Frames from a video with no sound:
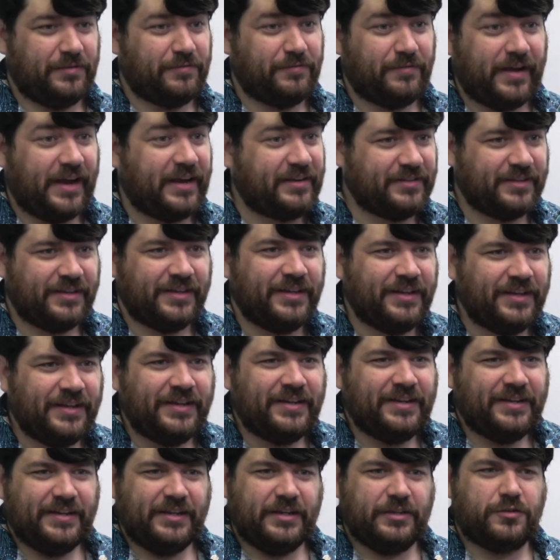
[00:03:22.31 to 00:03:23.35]
In fact,
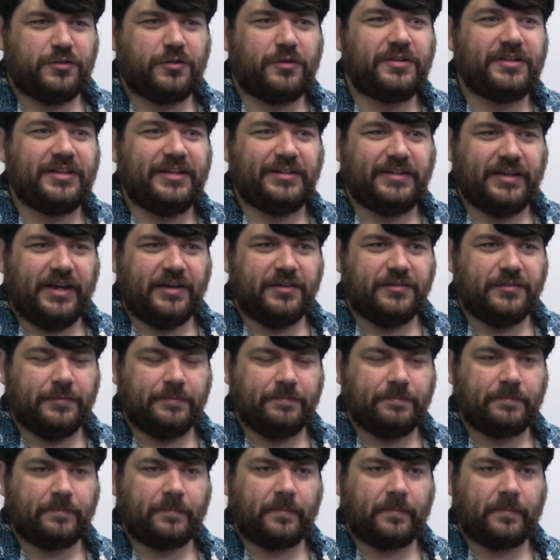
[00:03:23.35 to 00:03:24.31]
it certainly does.